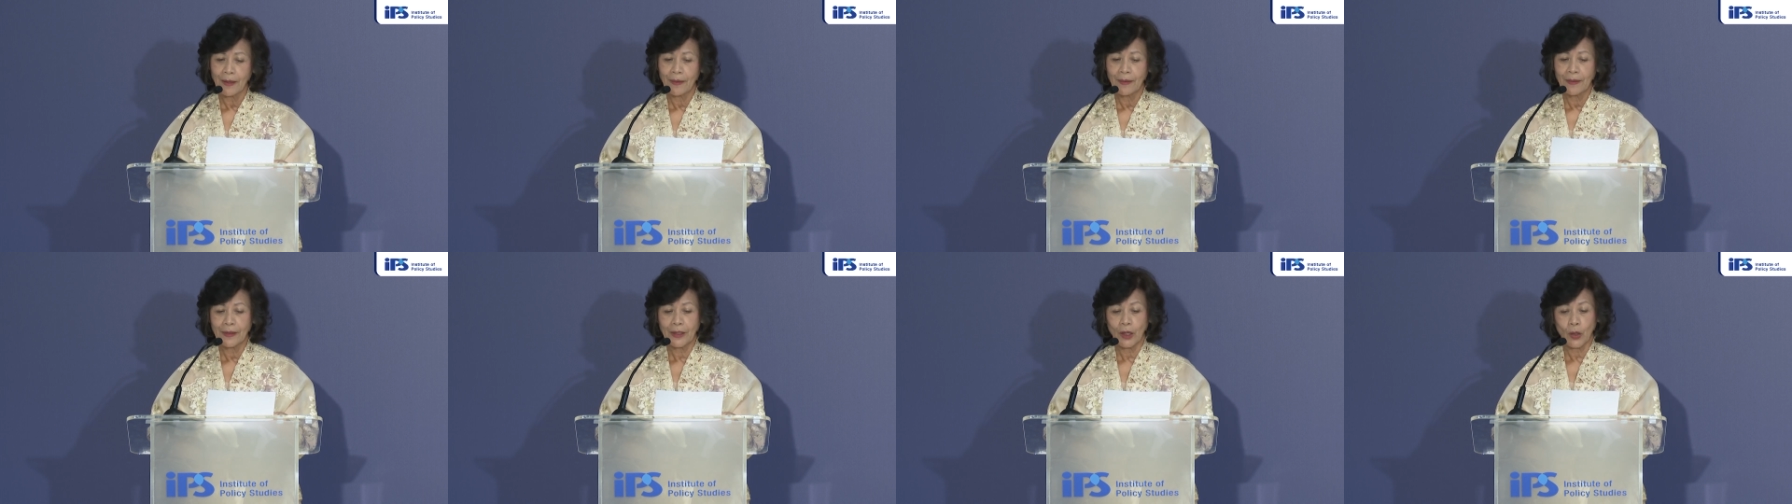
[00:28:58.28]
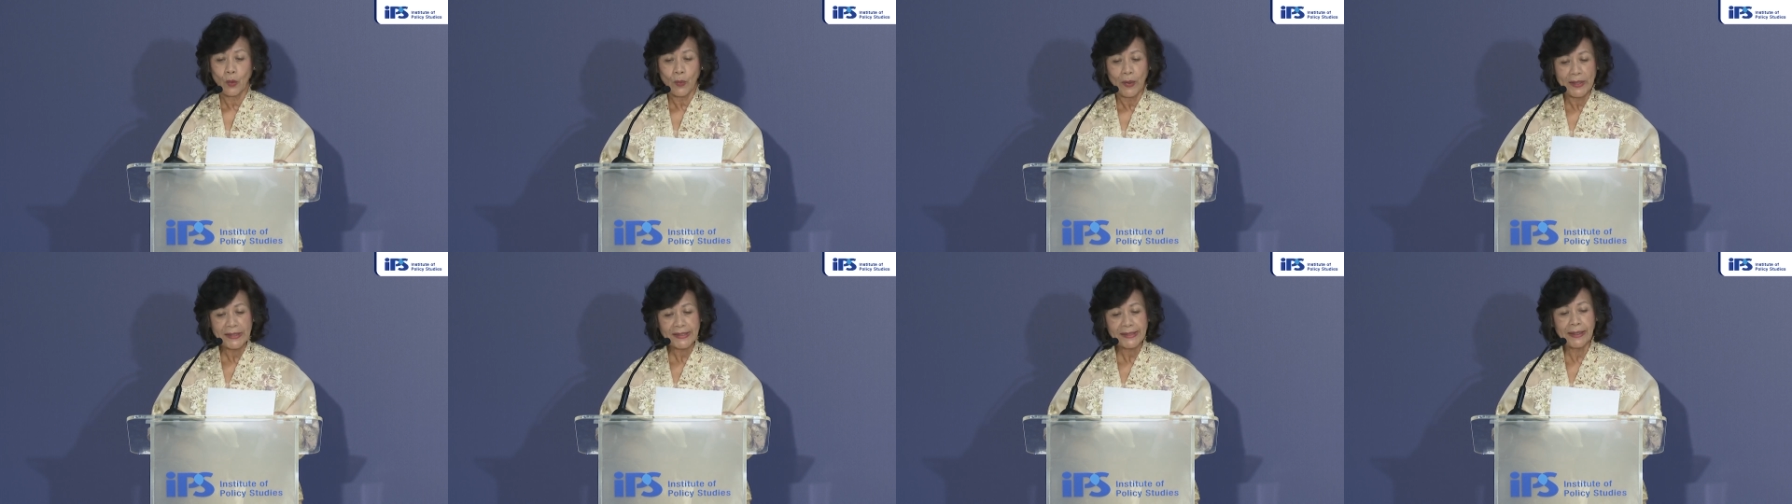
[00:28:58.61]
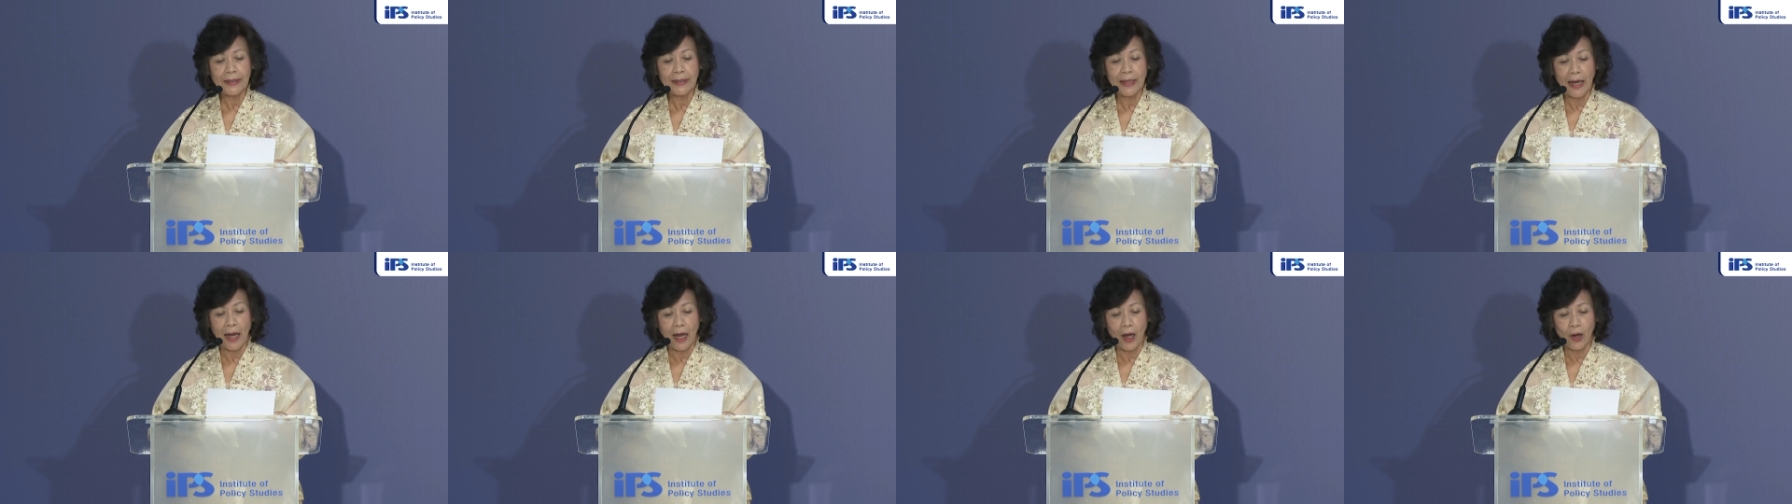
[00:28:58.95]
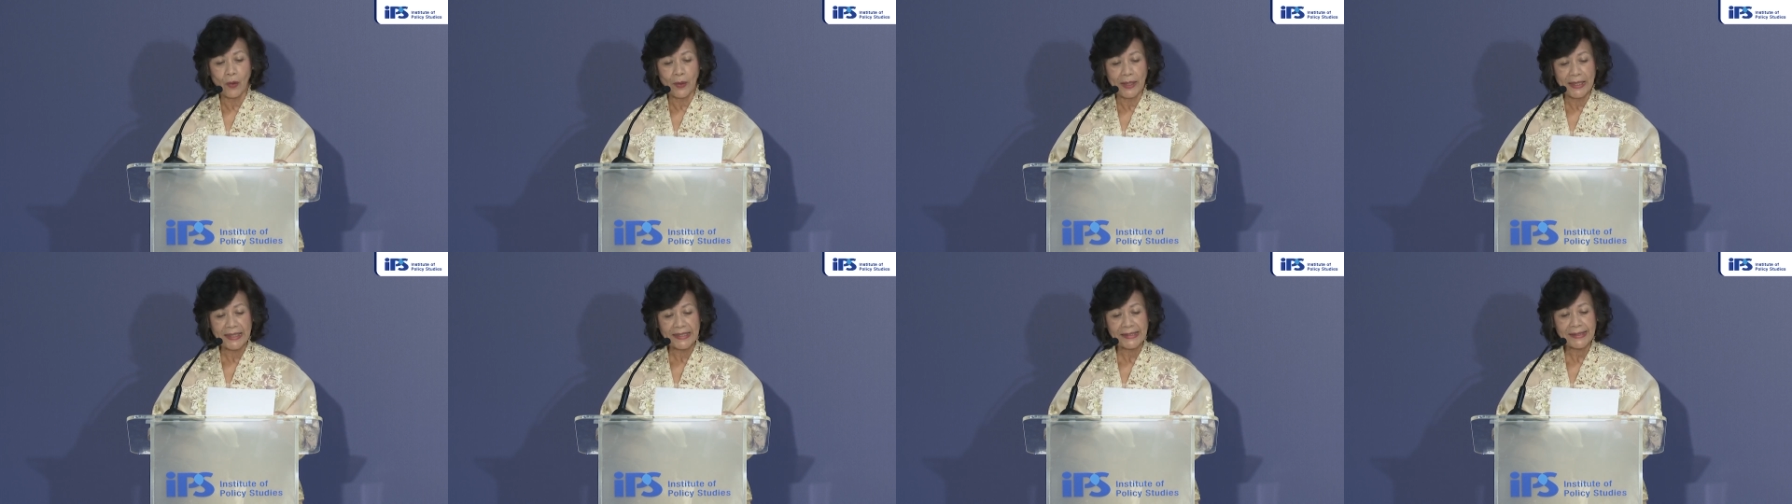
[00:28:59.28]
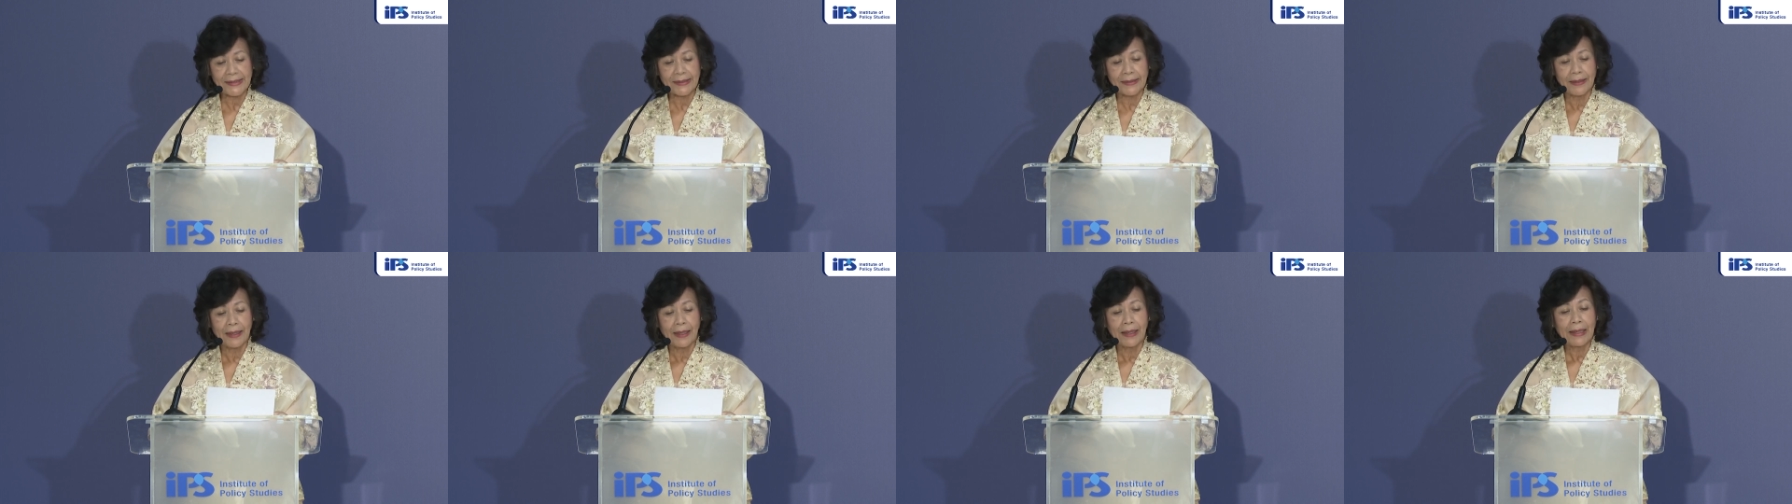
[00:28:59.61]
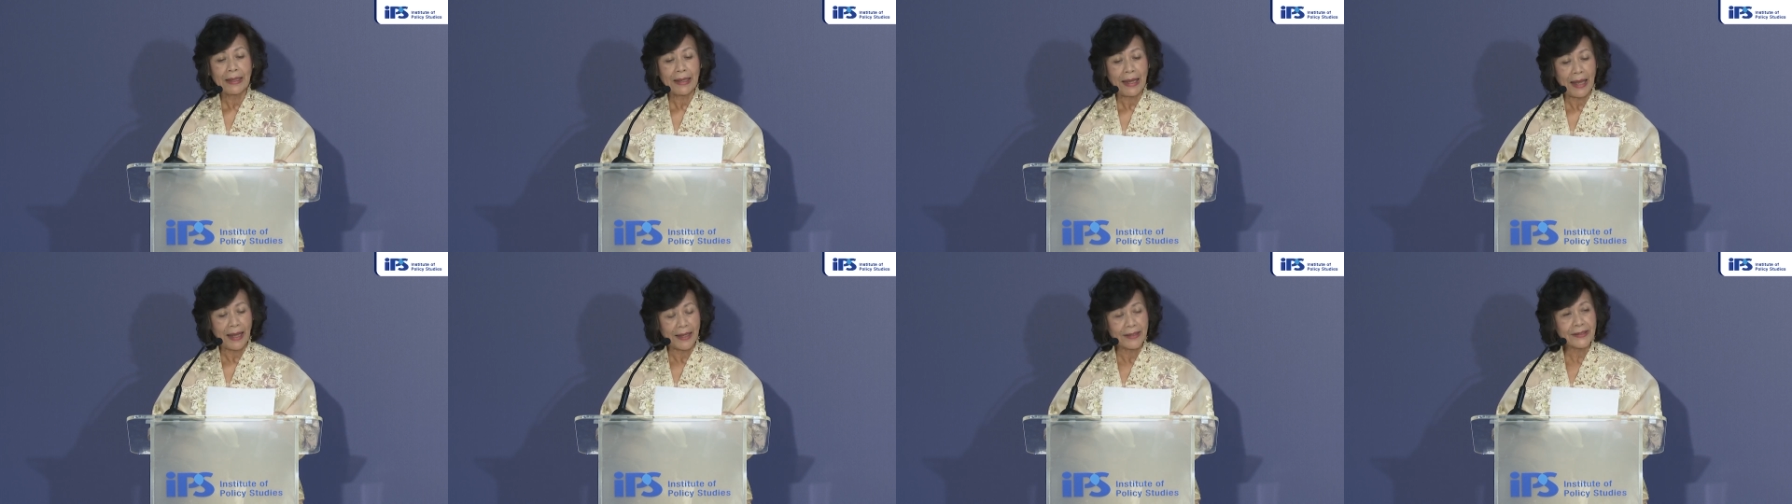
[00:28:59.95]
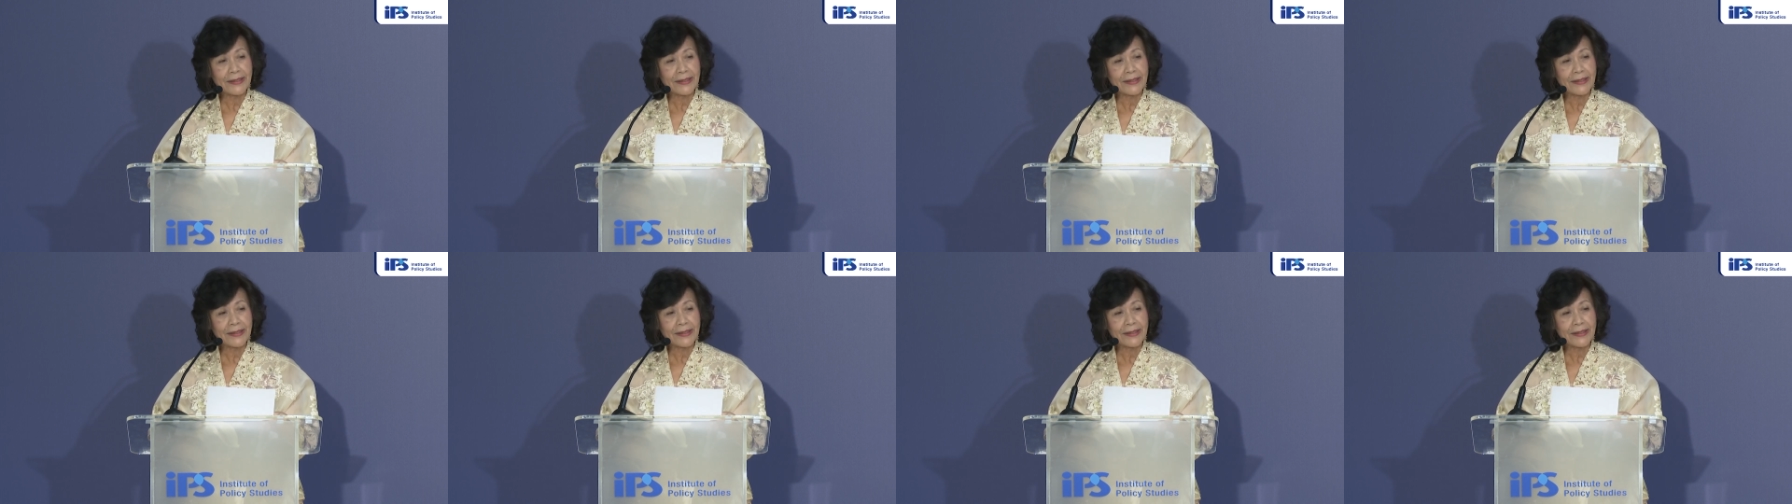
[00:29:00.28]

The question now is, can